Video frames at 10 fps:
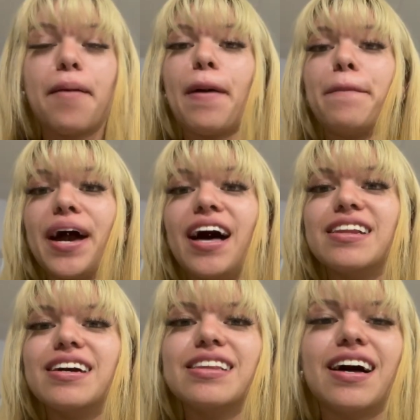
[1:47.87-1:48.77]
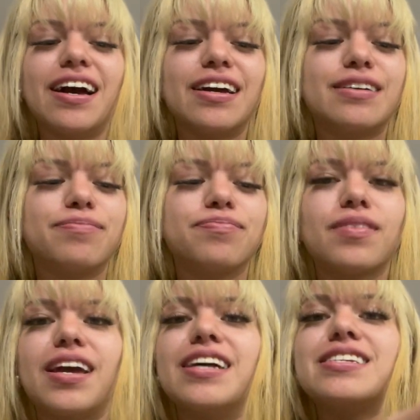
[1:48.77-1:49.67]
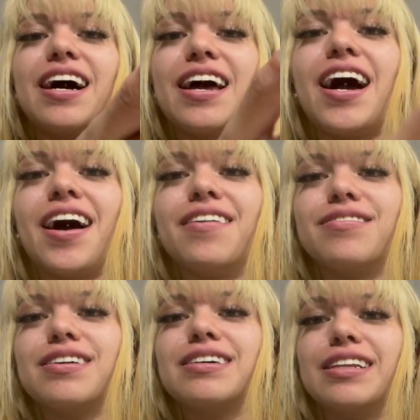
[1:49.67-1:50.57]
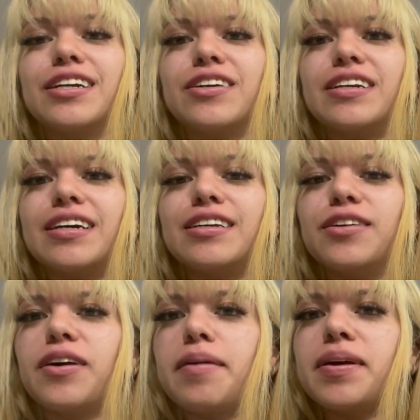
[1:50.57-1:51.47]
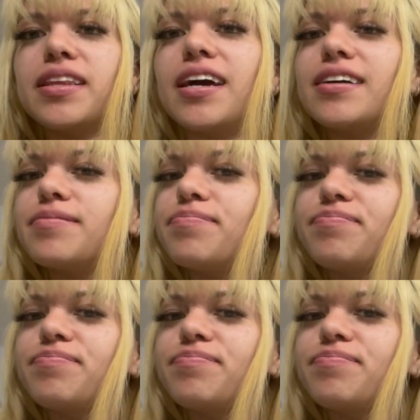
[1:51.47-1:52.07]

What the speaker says: My palette, like, it's gotta have glitter in it. You know what I mean? Like,